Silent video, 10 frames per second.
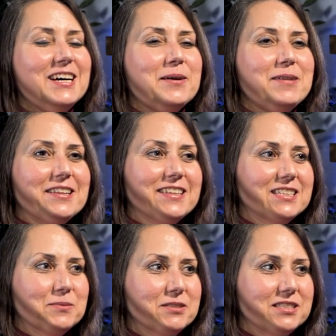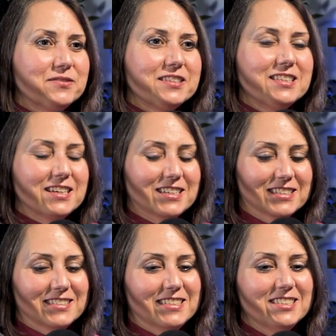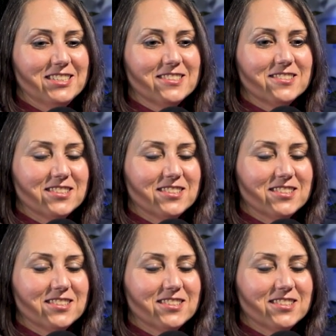about that specific issue.